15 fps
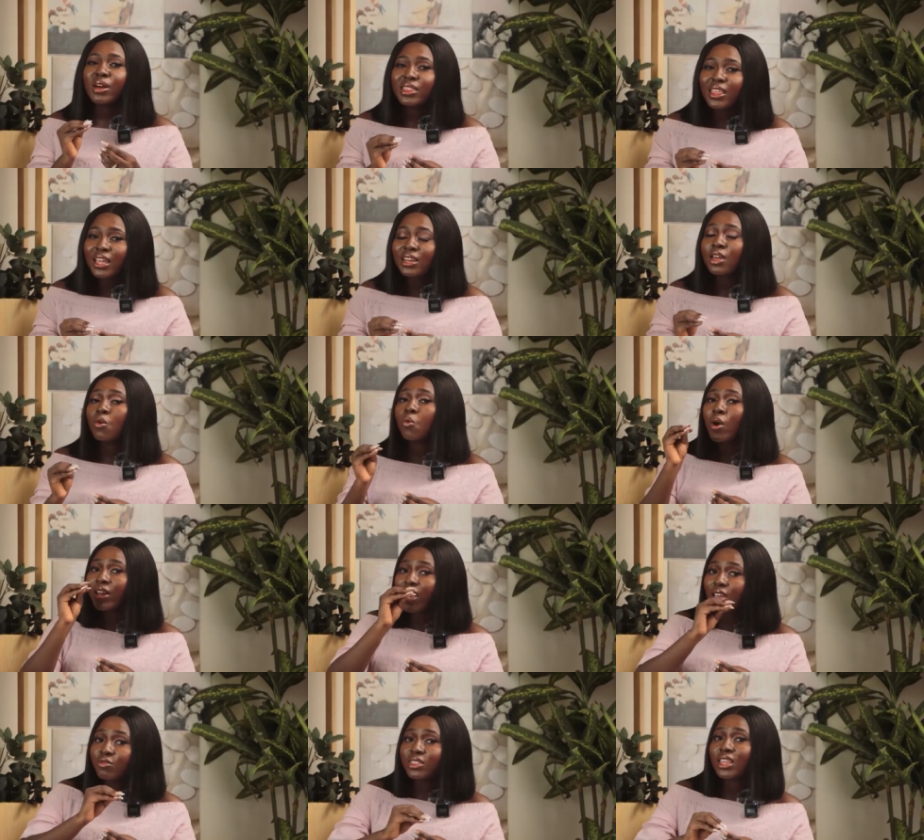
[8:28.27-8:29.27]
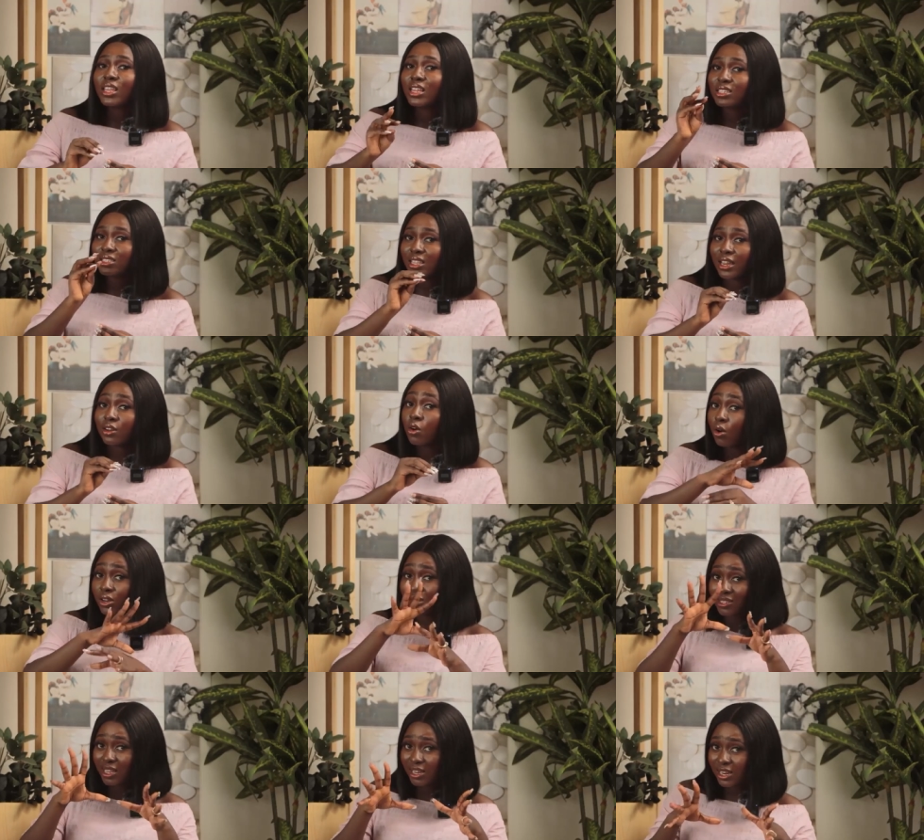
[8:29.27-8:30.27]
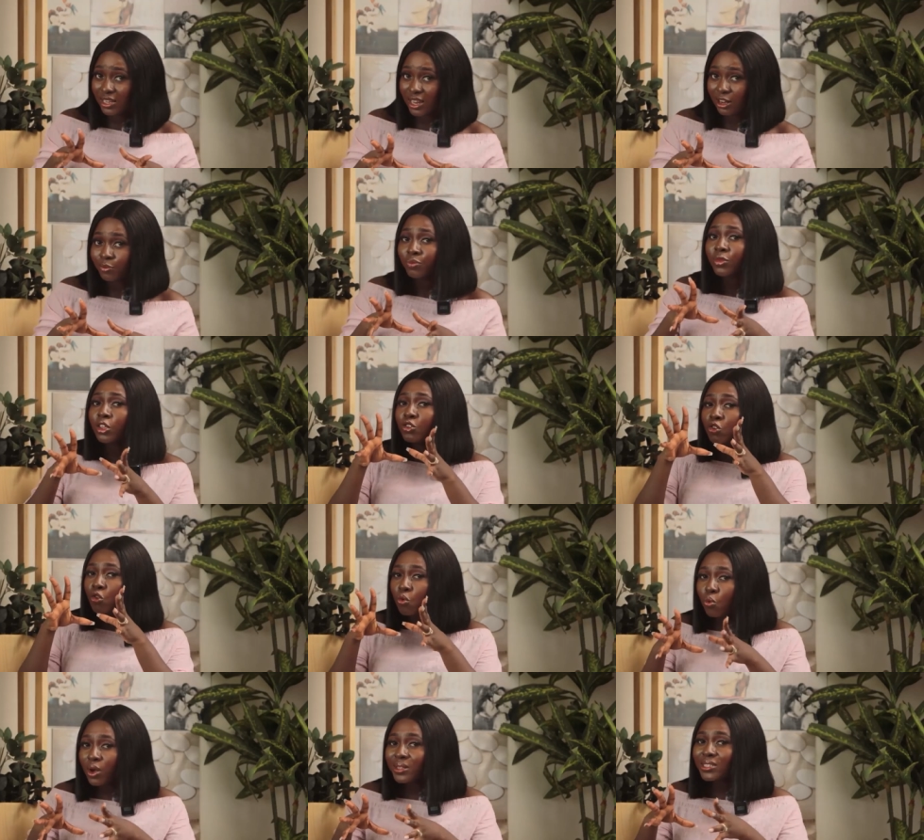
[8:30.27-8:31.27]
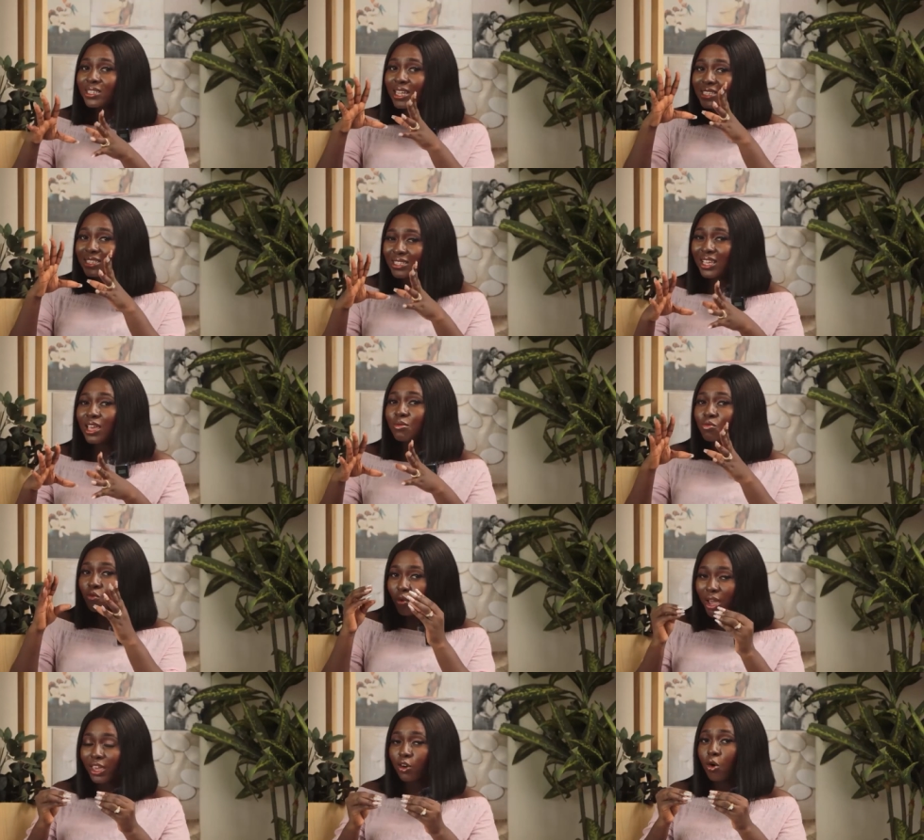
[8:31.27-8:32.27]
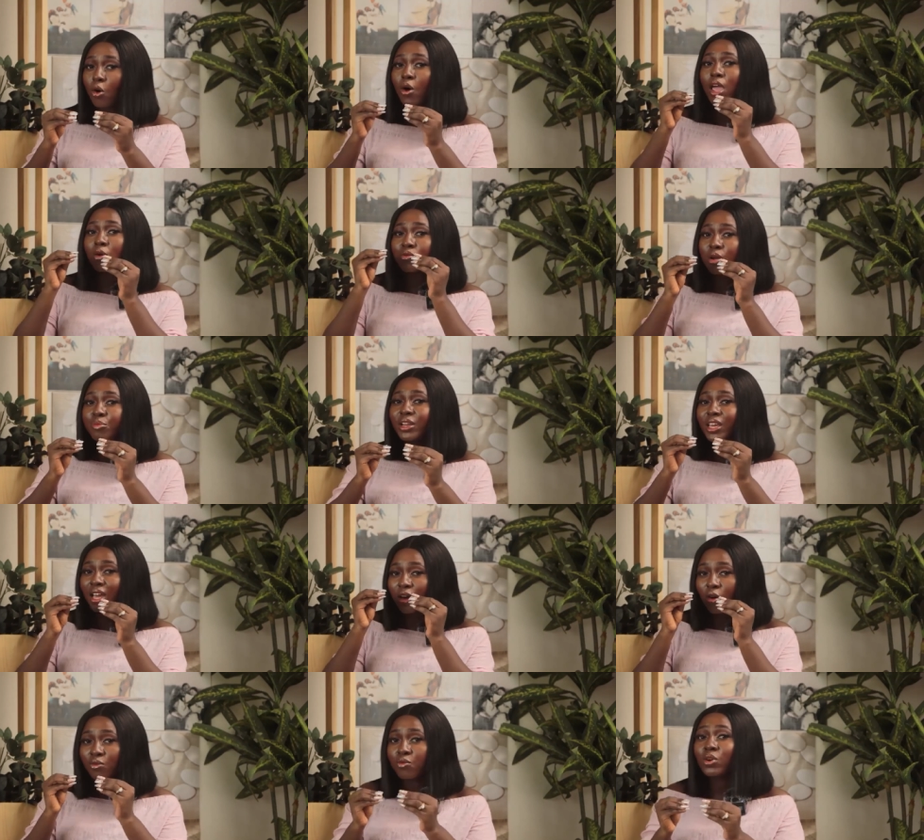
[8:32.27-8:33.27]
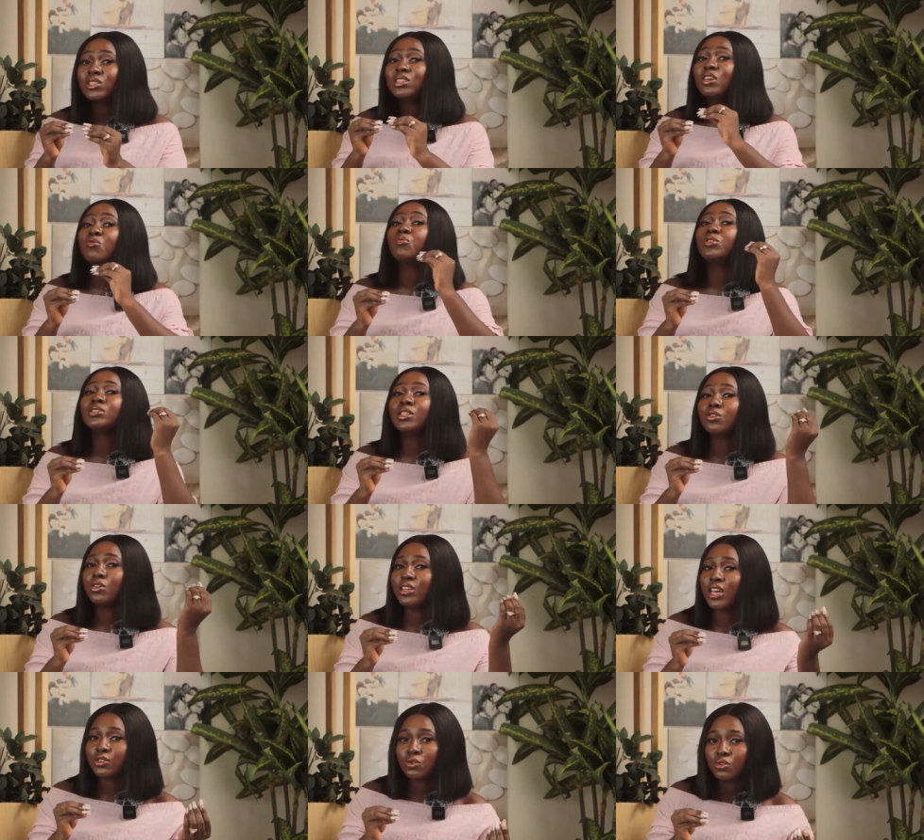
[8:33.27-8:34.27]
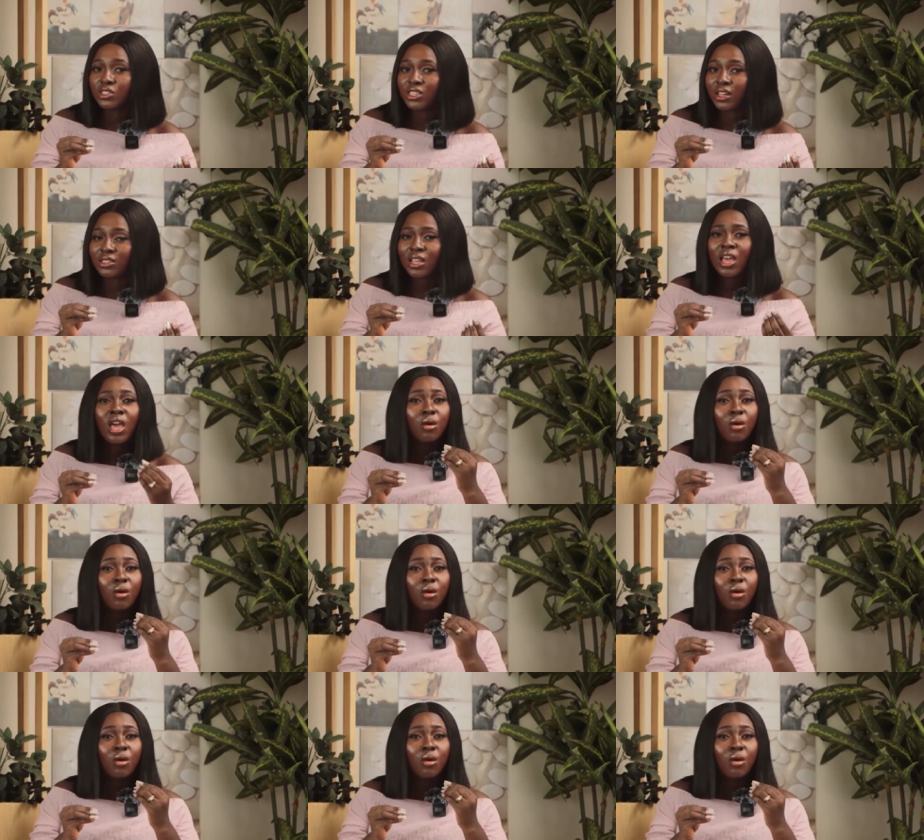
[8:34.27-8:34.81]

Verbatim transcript: But then when everything is done, all is said and done, you want the same work or a replica of what they posted on their socials.